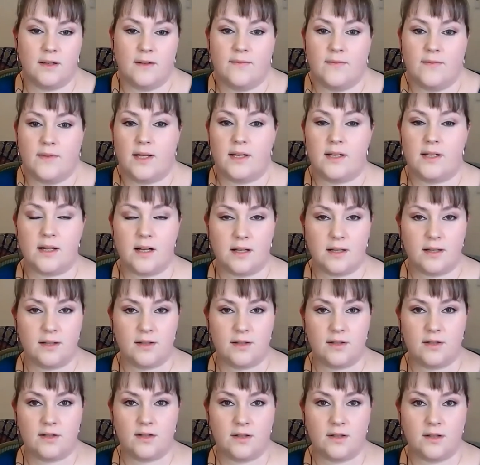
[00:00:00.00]

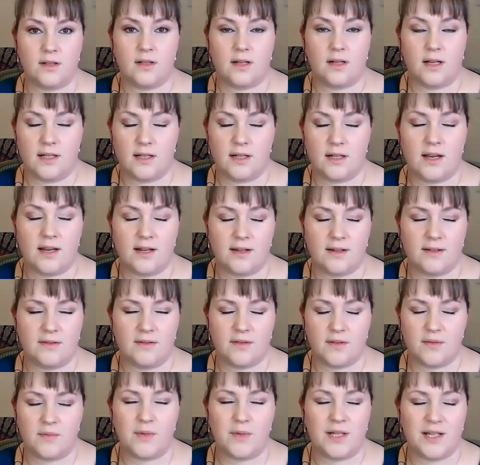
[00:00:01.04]

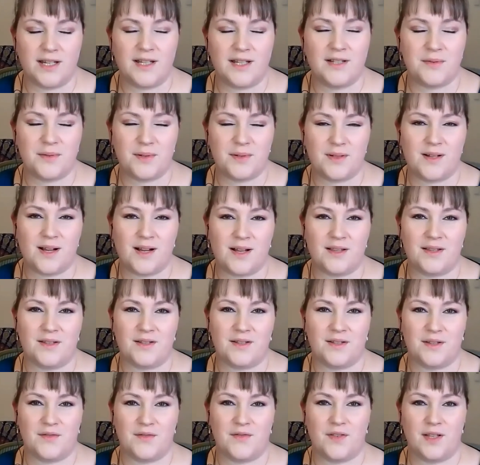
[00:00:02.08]
we need to
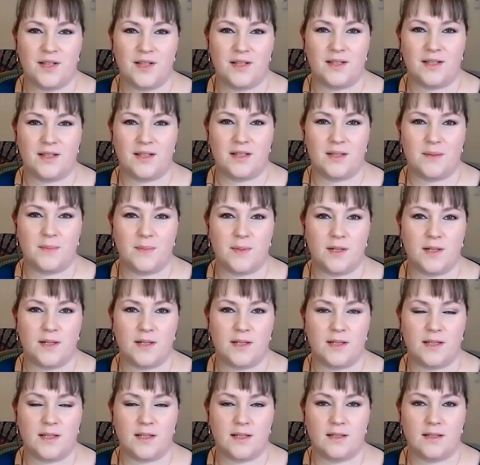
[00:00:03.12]
acknowledge the feelings,
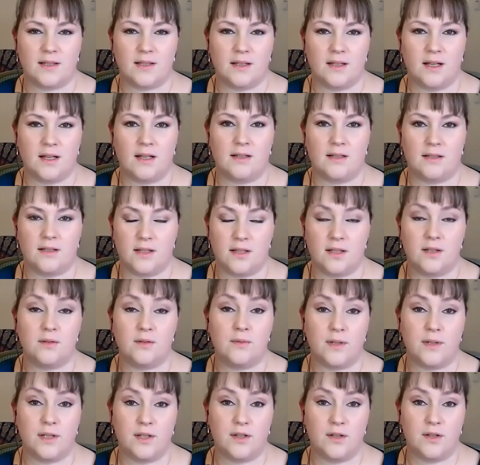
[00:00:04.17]
because until
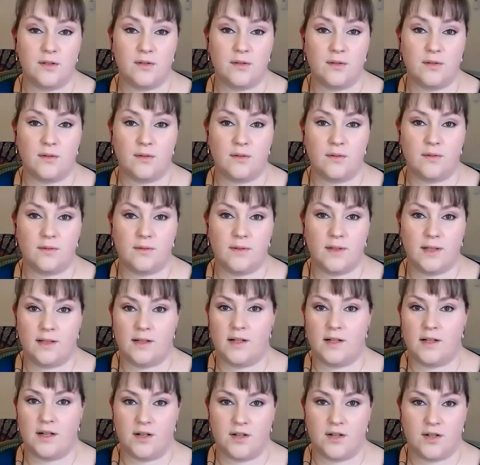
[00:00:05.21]
we do, they're
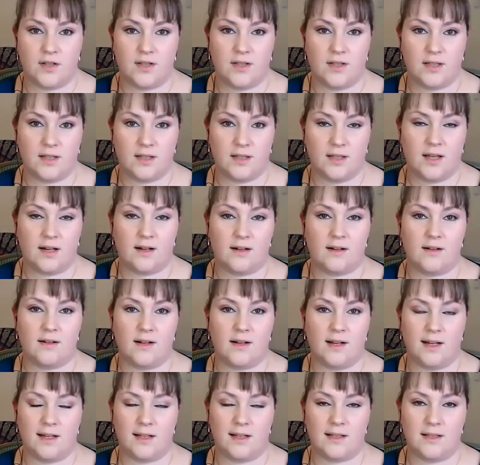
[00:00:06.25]
going to just sit there
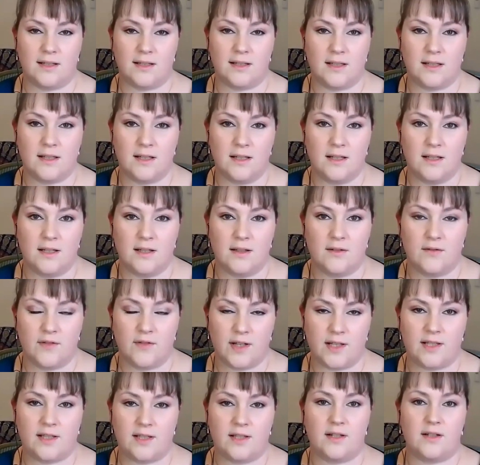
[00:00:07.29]
and
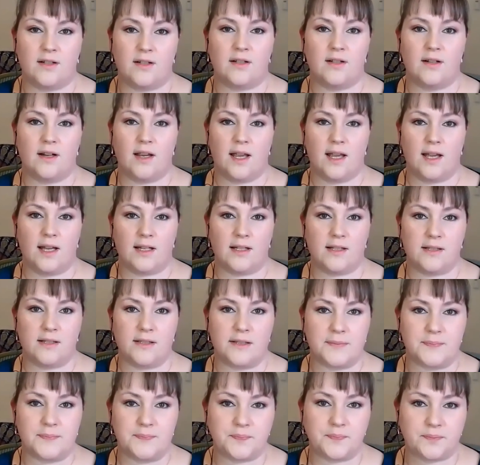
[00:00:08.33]
fester and
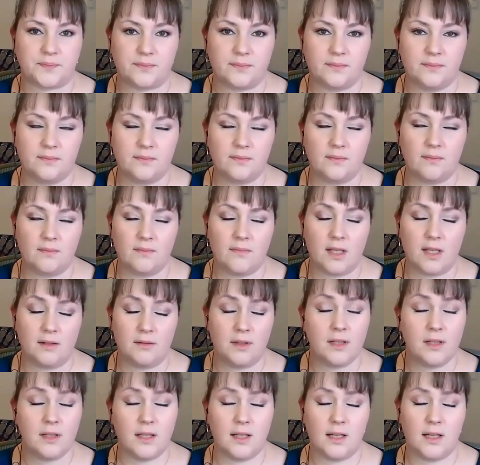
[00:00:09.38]

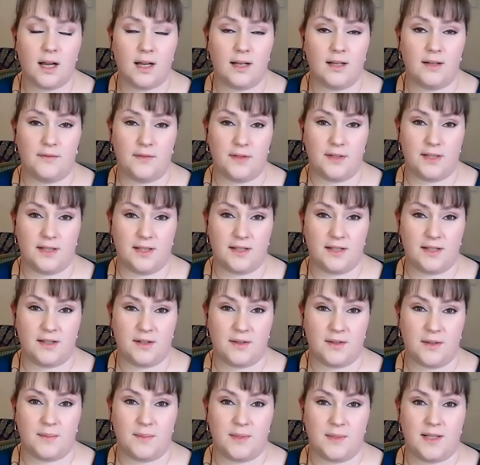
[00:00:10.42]
really kind of insist
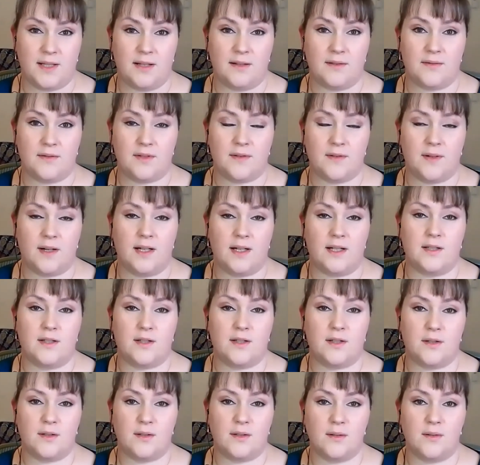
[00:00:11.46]
on themselves, right?
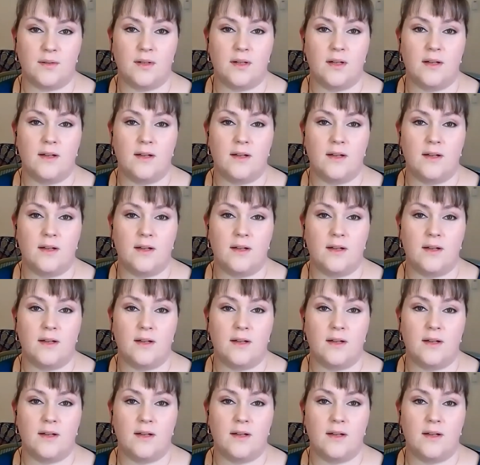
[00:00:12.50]
So,